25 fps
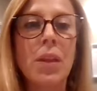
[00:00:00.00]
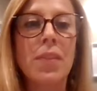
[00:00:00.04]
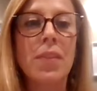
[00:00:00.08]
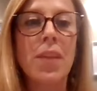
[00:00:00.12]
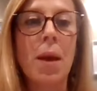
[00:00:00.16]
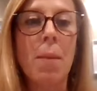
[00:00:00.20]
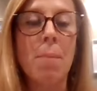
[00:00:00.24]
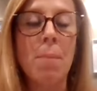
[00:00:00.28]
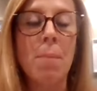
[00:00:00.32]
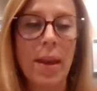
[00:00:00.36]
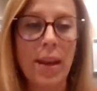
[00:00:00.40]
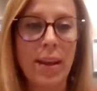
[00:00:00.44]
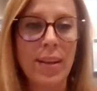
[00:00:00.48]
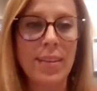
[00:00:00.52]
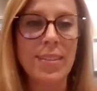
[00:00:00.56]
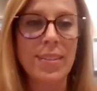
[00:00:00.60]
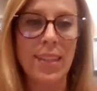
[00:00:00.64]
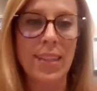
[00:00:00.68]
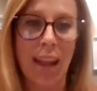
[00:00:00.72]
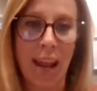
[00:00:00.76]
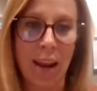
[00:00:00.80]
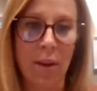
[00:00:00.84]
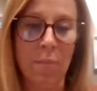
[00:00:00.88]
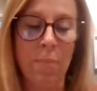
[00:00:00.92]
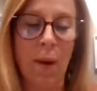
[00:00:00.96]
that make us
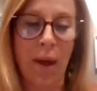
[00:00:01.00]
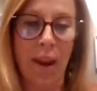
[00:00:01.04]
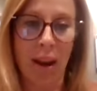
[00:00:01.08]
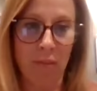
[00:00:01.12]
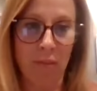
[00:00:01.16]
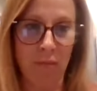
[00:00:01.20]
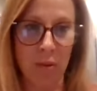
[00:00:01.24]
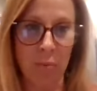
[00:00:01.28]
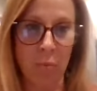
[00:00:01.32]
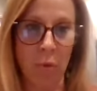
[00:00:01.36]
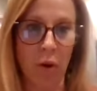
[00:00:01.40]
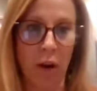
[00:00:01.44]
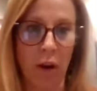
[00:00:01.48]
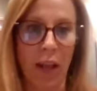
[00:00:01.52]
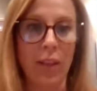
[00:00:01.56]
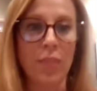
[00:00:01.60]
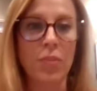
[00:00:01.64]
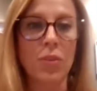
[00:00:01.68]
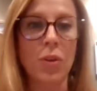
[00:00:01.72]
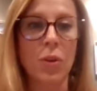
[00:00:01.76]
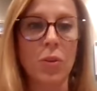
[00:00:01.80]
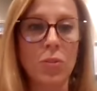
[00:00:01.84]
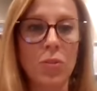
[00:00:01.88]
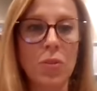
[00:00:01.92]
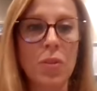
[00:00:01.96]
get out of bed every morning.
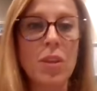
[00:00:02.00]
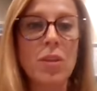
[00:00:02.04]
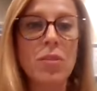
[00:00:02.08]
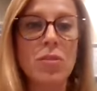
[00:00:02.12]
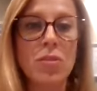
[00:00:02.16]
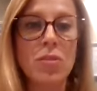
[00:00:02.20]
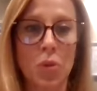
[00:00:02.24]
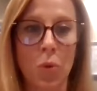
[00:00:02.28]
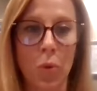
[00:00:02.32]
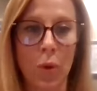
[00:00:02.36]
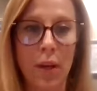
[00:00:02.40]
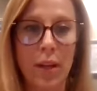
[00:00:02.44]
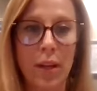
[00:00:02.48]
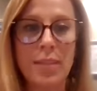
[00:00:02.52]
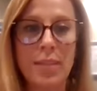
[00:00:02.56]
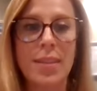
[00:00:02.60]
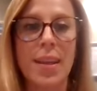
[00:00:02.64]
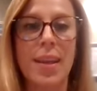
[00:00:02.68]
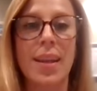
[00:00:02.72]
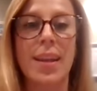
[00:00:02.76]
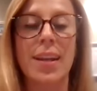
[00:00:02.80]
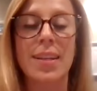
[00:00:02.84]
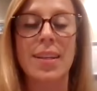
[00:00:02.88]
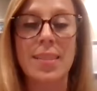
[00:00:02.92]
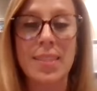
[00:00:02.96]
Those are the stories
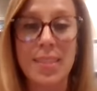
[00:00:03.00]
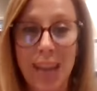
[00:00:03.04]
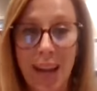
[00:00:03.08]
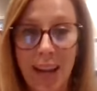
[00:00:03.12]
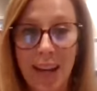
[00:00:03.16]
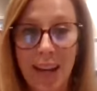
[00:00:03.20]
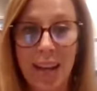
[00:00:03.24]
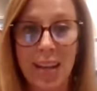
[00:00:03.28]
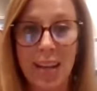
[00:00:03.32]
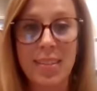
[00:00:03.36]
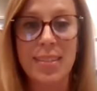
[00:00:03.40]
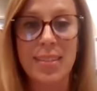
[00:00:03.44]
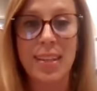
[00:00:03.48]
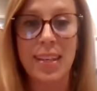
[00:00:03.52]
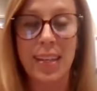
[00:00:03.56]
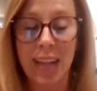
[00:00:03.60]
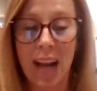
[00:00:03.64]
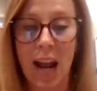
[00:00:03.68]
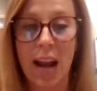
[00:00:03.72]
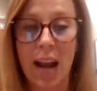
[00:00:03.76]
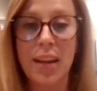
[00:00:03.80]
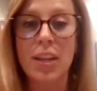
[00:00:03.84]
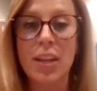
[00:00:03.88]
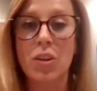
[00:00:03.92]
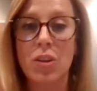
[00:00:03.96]
that excite us to get
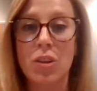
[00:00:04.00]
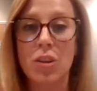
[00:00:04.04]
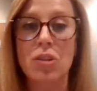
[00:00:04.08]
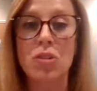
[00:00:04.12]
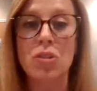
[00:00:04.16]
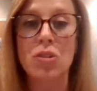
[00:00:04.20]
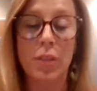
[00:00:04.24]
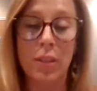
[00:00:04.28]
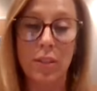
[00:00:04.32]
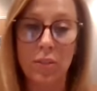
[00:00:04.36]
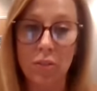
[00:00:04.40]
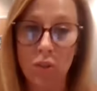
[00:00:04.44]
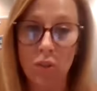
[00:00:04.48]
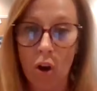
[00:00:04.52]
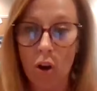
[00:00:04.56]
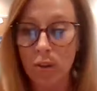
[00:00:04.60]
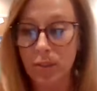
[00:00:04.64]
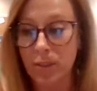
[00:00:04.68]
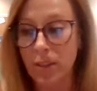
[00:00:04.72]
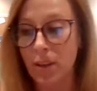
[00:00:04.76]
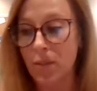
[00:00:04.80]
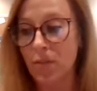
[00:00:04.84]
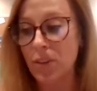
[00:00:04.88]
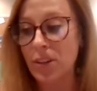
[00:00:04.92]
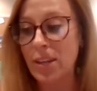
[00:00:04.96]
on here and do these
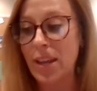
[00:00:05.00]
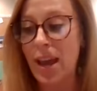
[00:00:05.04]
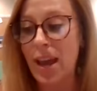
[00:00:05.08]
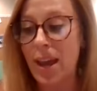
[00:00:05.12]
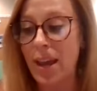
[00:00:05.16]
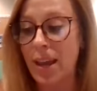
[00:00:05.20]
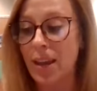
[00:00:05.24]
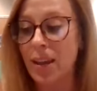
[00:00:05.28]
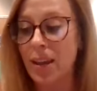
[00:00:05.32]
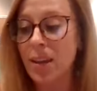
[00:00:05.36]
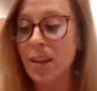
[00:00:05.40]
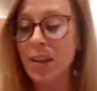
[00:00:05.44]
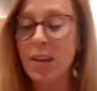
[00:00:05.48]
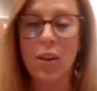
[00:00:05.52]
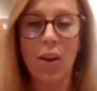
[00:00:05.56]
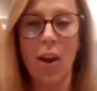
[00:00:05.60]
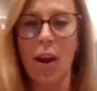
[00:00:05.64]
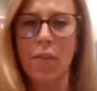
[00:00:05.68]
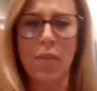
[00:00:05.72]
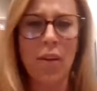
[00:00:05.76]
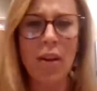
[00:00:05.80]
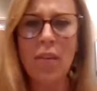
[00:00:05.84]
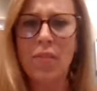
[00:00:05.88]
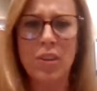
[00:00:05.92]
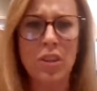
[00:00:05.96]
calls every day,
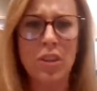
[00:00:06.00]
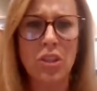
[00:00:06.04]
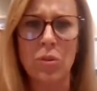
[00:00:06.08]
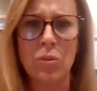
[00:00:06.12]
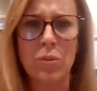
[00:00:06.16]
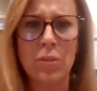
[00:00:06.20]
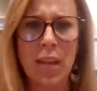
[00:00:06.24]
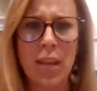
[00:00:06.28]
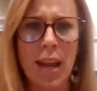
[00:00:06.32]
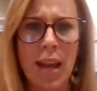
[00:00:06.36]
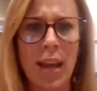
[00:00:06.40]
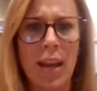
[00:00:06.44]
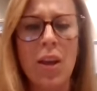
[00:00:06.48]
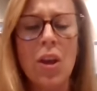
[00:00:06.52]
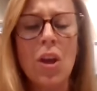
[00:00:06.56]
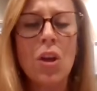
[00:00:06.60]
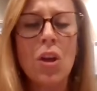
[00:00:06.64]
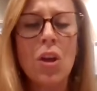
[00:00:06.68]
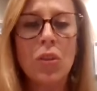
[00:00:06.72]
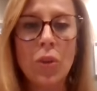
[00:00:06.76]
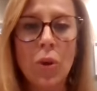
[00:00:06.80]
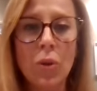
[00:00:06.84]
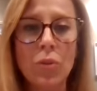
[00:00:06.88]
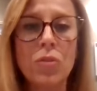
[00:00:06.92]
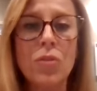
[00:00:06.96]
every Tuesday.
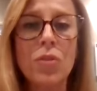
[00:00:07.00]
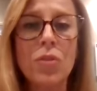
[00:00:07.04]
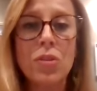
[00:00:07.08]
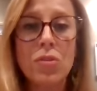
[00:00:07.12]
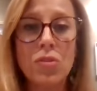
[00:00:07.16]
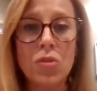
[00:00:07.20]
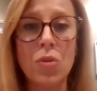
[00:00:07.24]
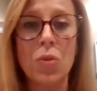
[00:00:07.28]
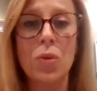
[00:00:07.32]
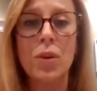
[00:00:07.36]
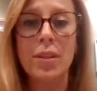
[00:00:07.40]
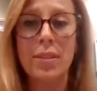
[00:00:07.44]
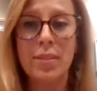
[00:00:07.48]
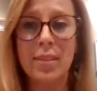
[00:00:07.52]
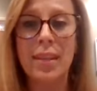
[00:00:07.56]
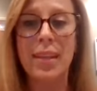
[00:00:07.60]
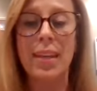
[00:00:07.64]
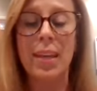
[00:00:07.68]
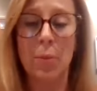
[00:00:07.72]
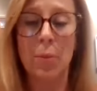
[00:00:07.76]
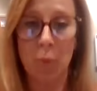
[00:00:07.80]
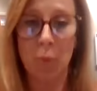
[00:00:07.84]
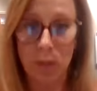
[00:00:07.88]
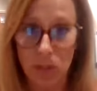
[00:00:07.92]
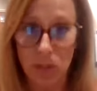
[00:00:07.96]
Those are the stories that
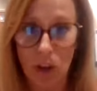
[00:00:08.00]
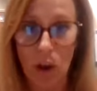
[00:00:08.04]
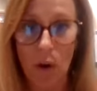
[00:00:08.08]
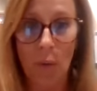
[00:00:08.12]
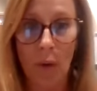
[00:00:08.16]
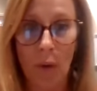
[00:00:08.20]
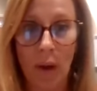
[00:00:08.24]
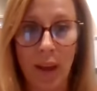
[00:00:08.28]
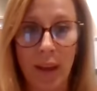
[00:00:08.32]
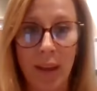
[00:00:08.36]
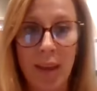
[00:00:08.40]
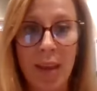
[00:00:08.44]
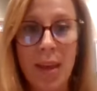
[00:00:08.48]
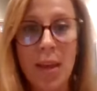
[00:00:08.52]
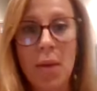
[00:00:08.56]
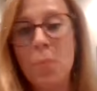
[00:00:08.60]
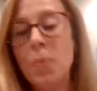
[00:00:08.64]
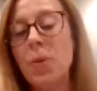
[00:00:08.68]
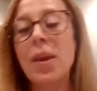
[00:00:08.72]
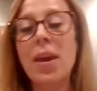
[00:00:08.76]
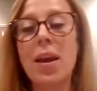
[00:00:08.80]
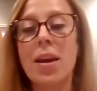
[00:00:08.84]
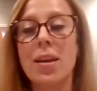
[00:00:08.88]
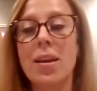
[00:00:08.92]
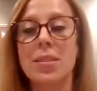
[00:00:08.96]
keep us going.
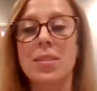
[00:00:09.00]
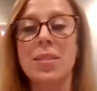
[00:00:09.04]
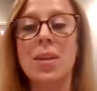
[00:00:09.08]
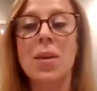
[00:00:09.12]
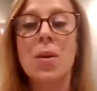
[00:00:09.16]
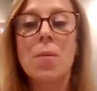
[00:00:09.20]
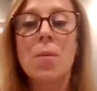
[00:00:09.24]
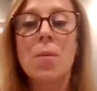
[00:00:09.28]
Because